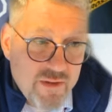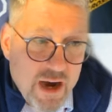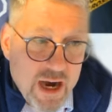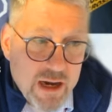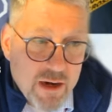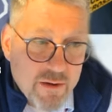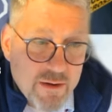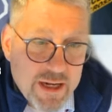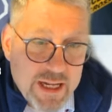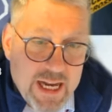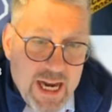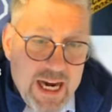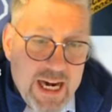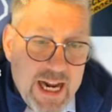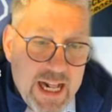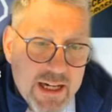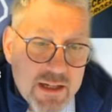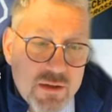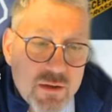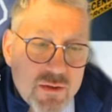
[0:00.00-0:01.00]
provider to
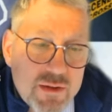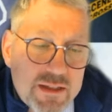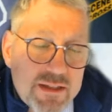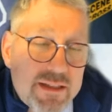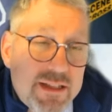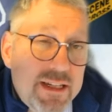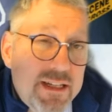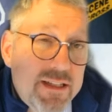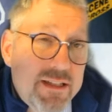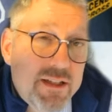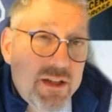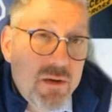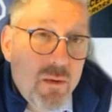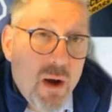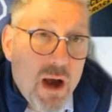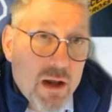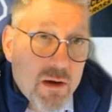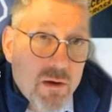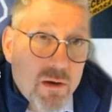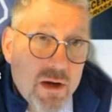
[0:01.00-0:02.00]
gain entrance
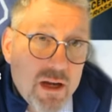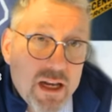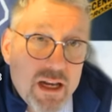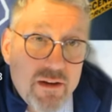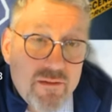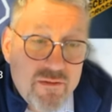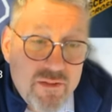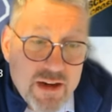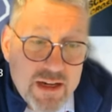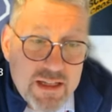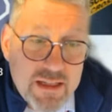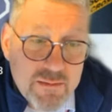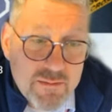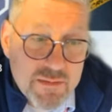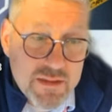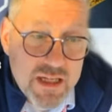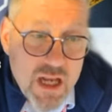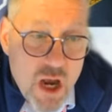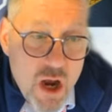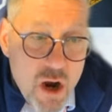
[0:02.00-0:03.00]
into elderly
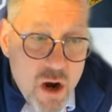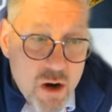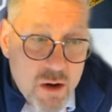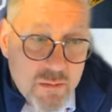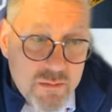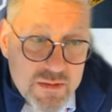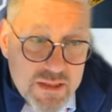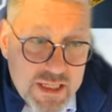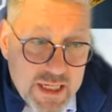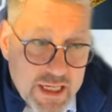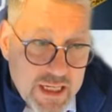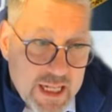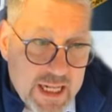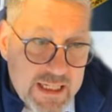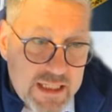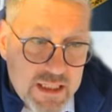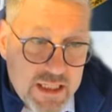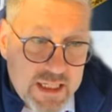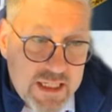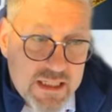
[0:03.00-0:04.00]
victims' homes. He
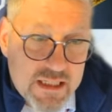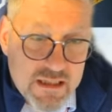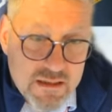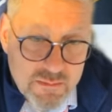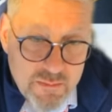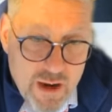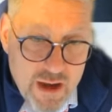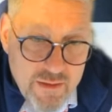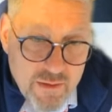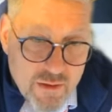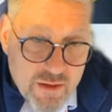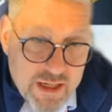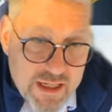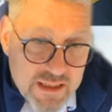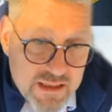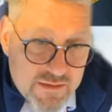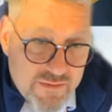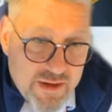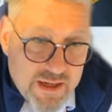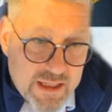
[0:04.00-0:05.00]
allegedly
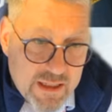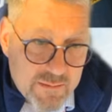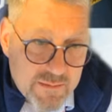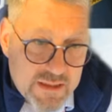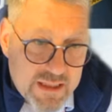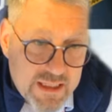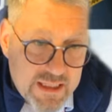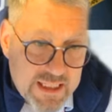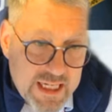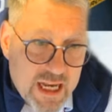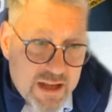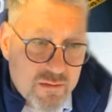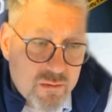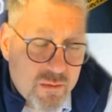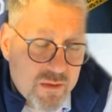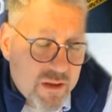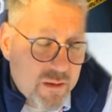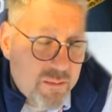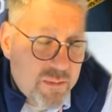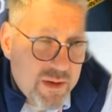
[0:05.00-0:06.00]
smothered his victims to
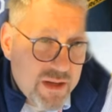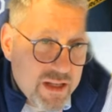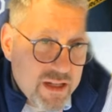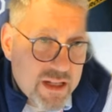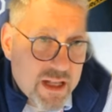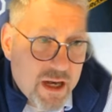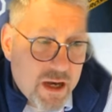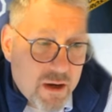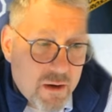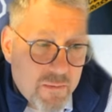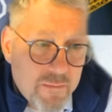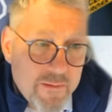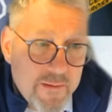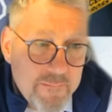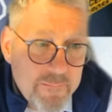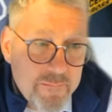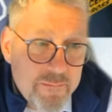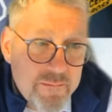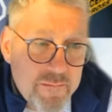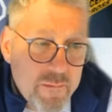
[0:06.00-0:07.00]
death with a
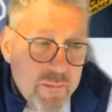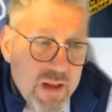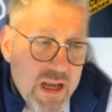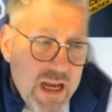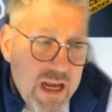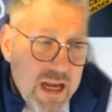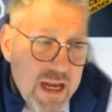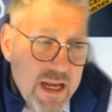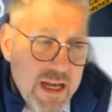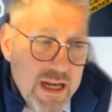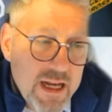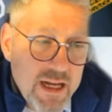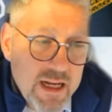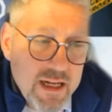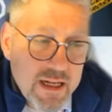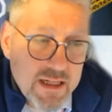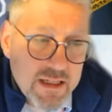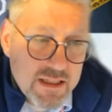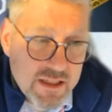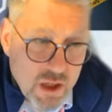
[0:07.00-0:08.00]
pillow,
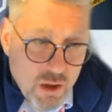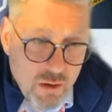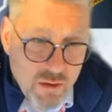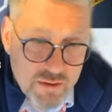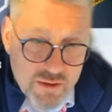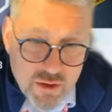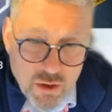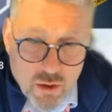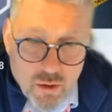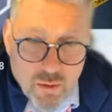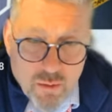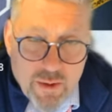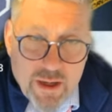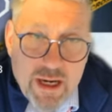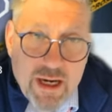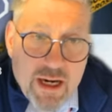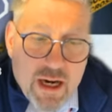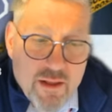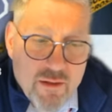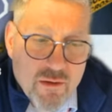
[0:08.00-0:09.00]
stole
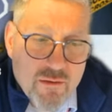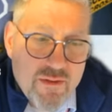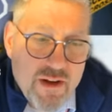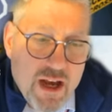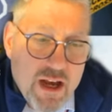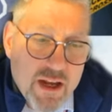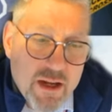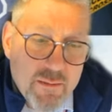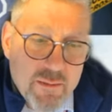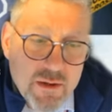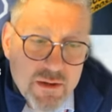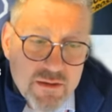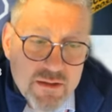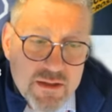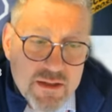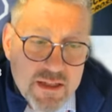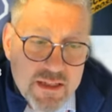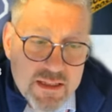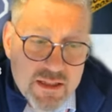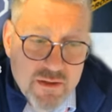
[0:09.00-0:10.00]
jewelry and other
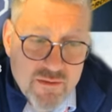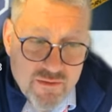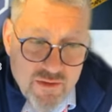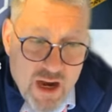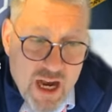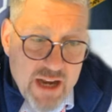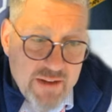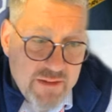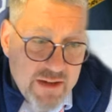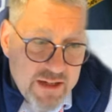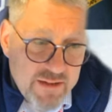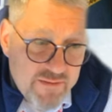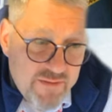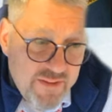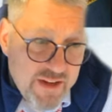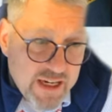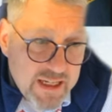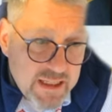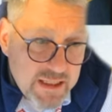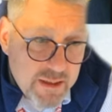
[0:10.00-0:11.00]
valuables. The
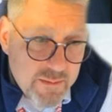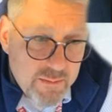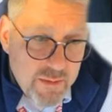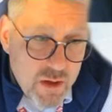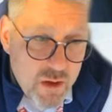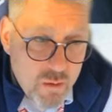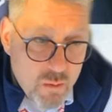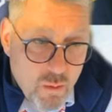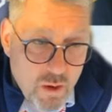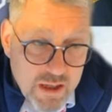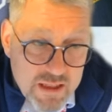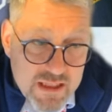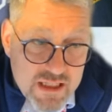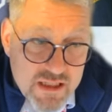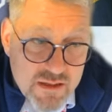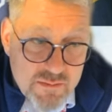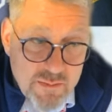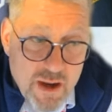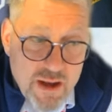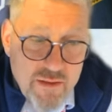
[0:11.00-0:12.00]
surviving victim, who
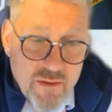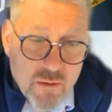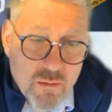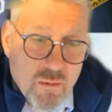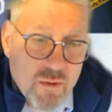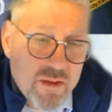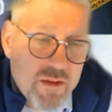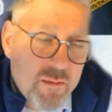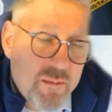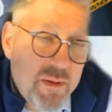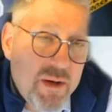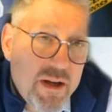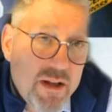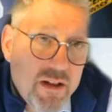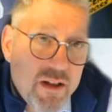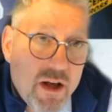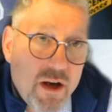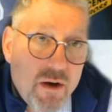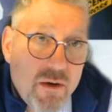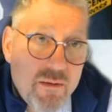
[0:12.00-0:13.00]
was smothered with a
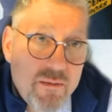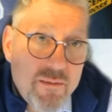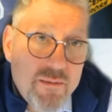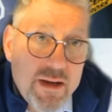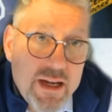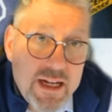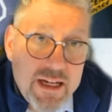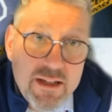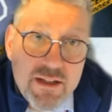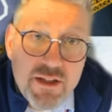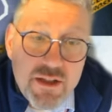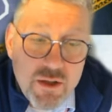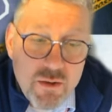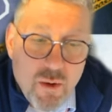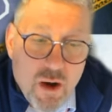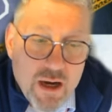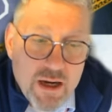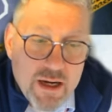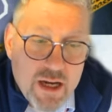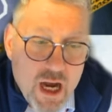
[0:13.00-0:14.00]
pillow
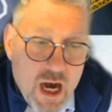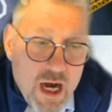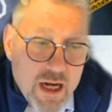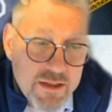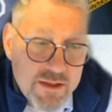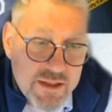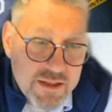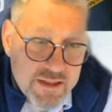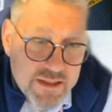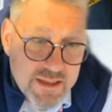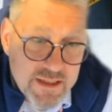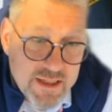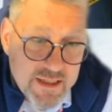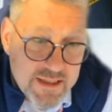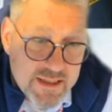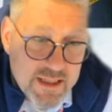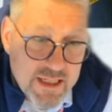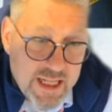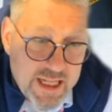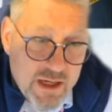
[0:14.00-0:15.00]
into
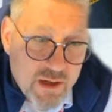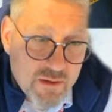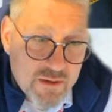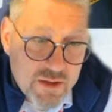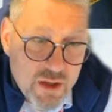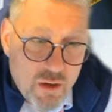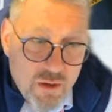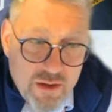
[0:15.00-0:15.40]
unconsciousness, later